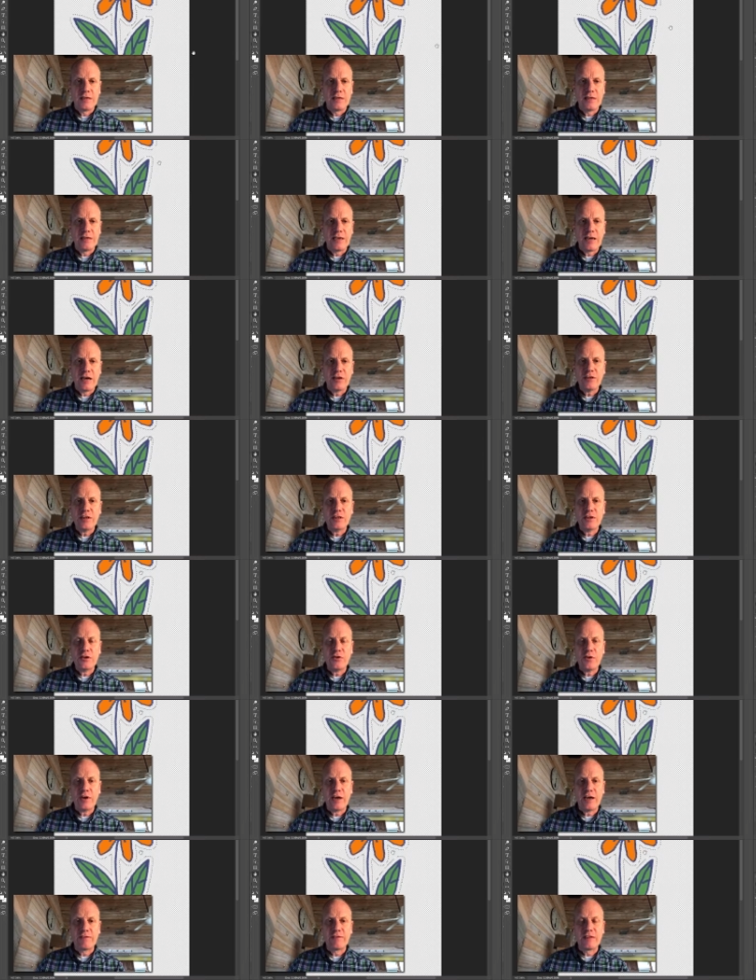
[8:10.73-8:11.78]
Now that you
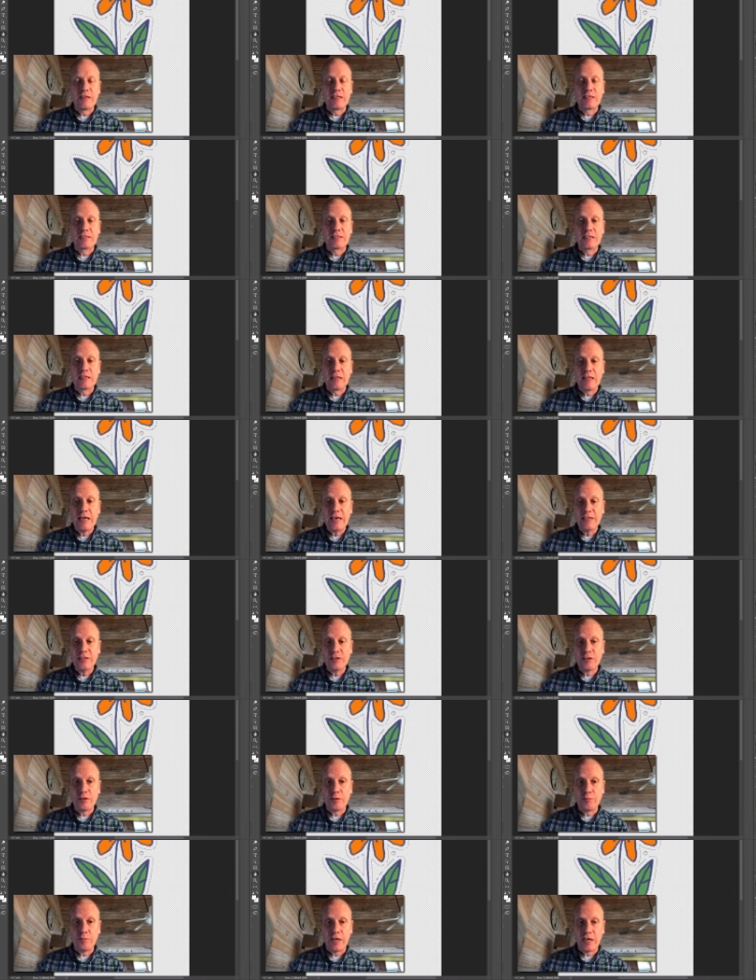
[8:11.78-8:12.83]
have the
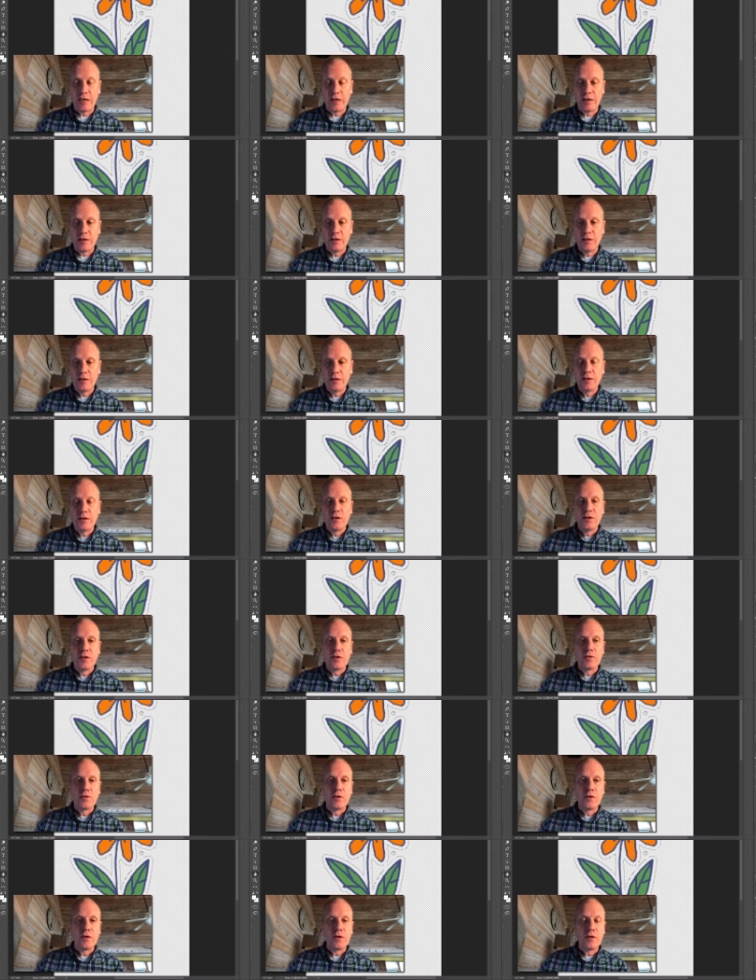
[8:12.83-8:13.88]
selection made,
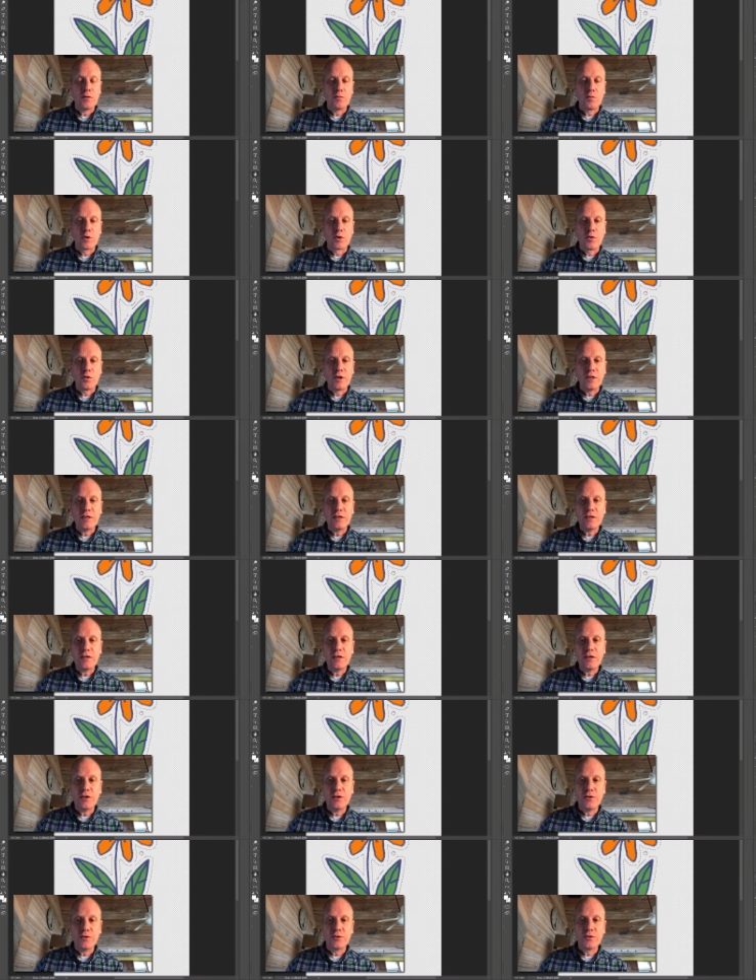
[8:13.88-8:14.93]
we're going to
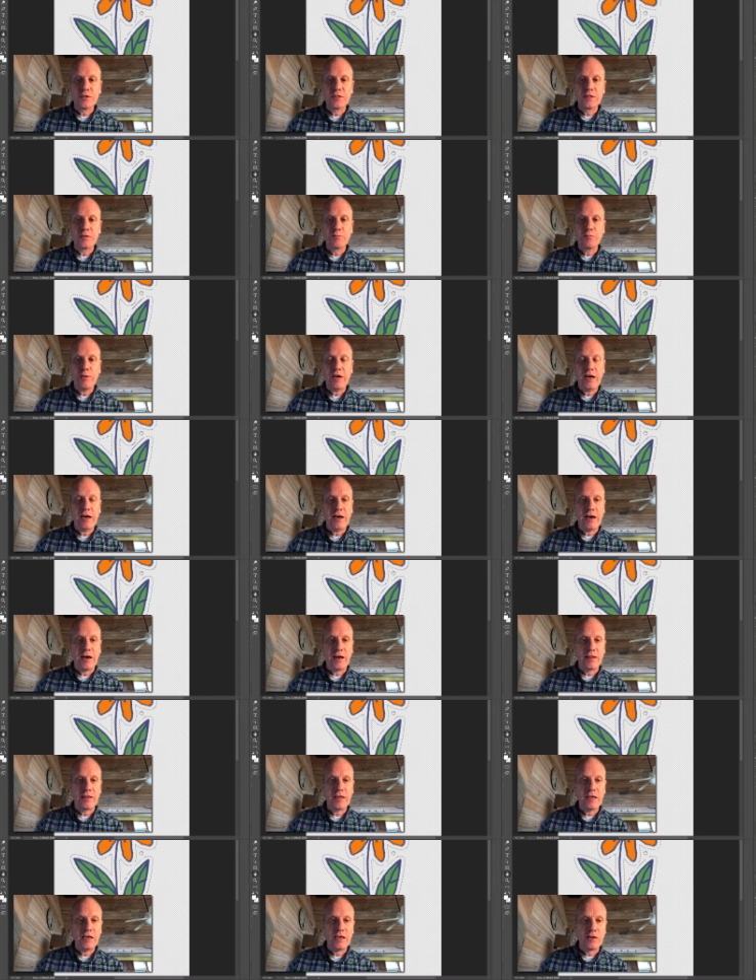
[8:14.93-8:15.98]
use
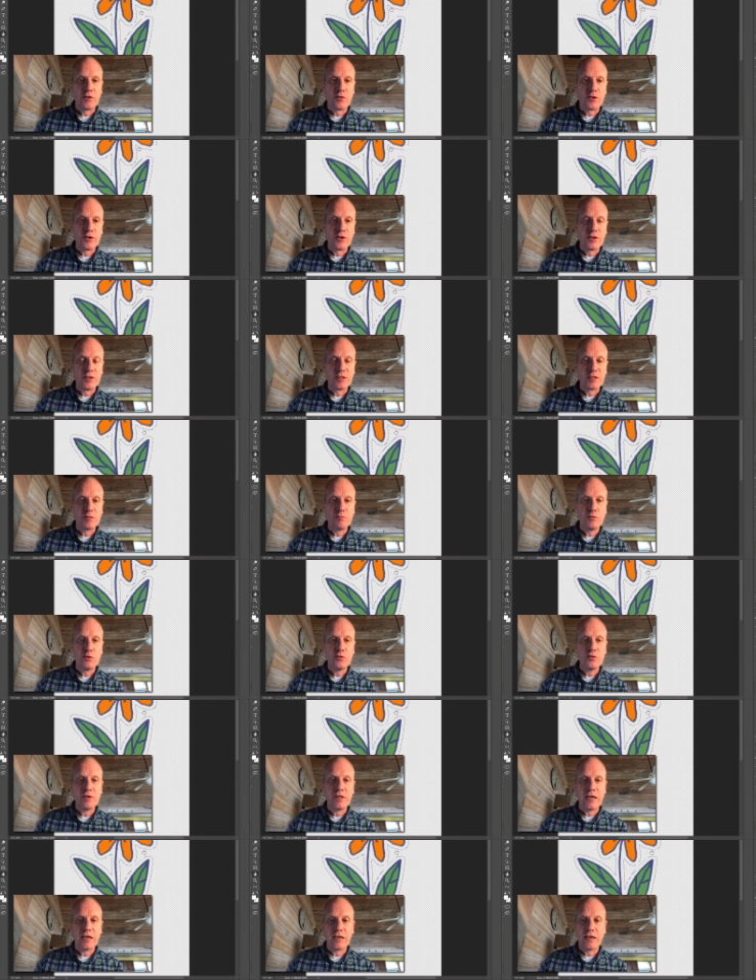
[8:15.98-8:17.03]
Path in order to
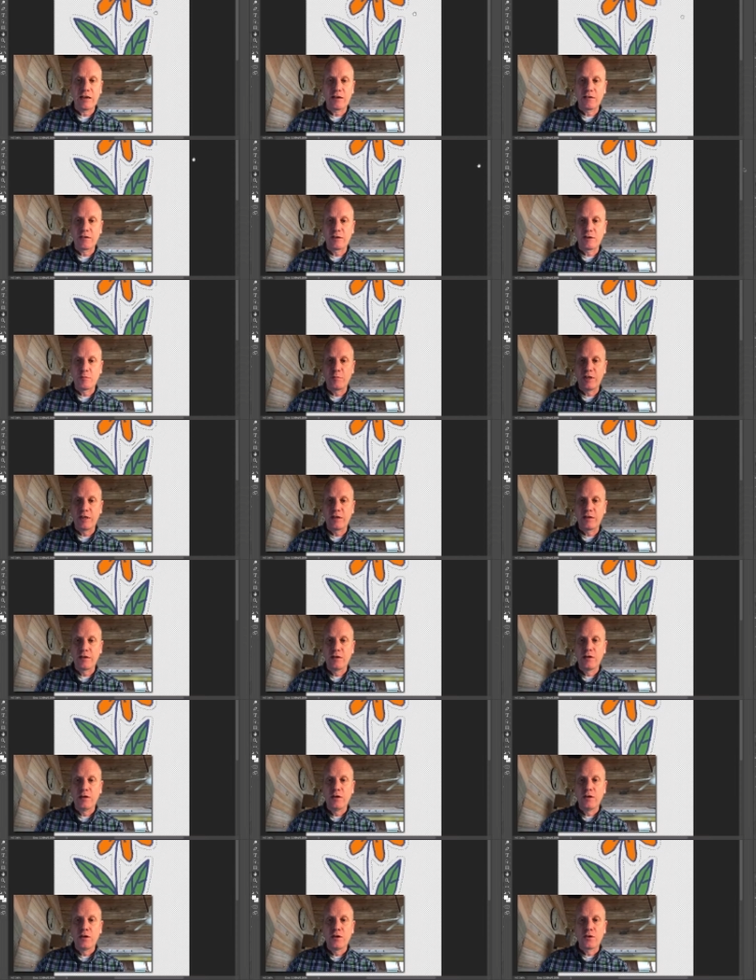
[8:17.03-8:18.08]
smooth that out a little bit.
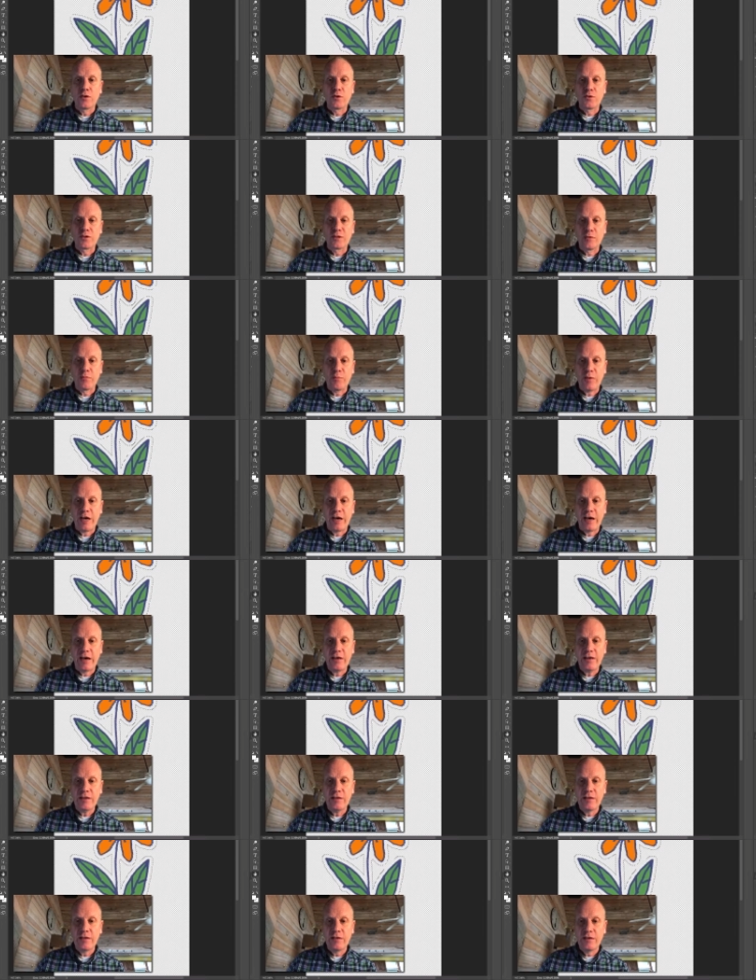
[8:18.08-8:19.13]
Go to
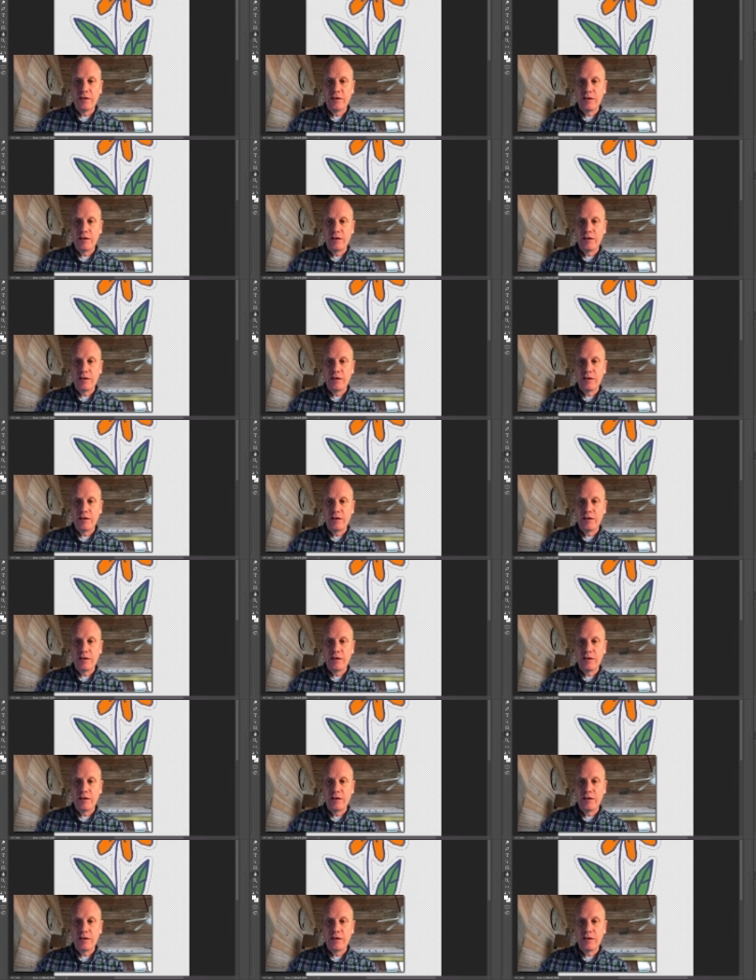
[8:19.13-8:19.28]
Path.